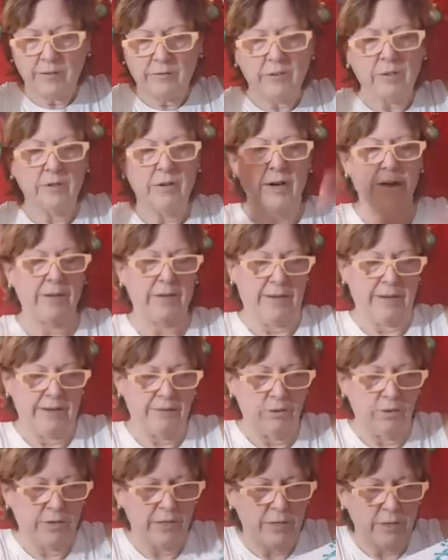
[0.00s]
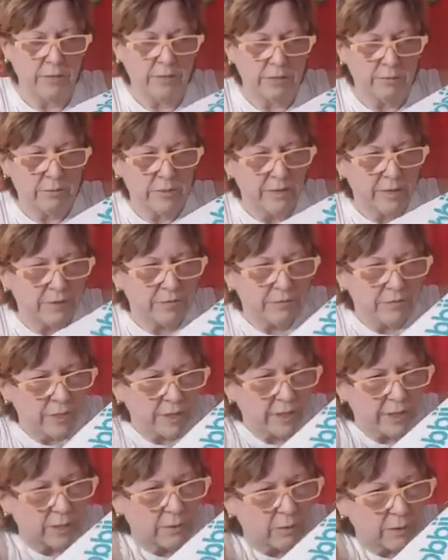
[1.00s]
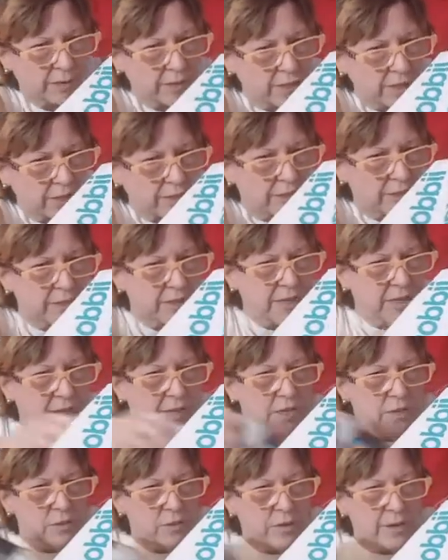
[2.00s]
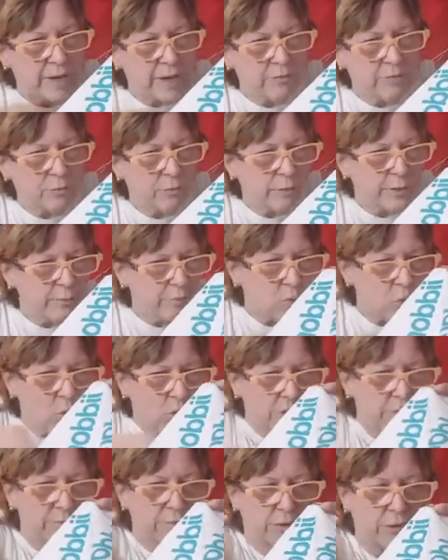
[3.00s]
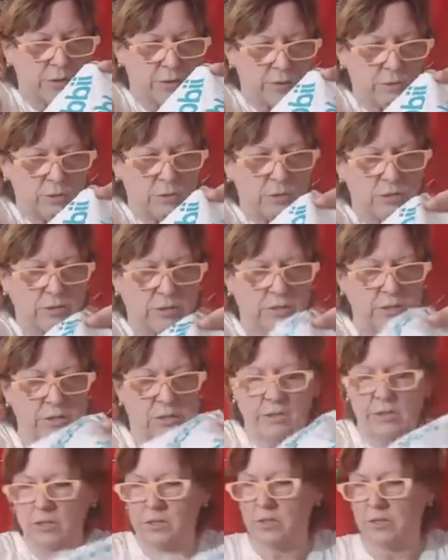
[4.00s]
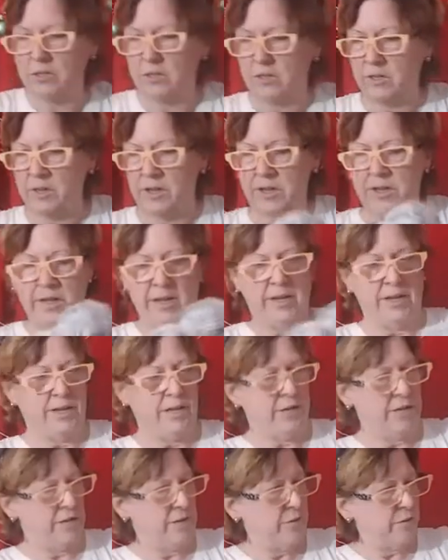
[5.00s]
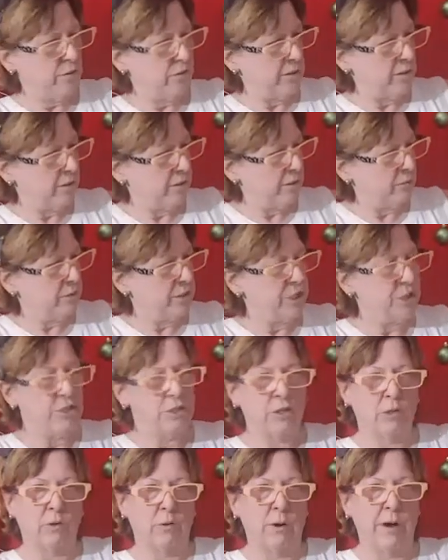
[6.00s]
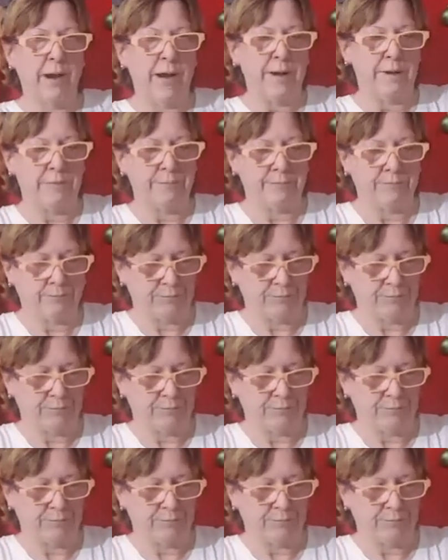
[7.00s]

never, I, had no idea what it was going to feel like when I got it. So I have three more of those in another color, which is a gray.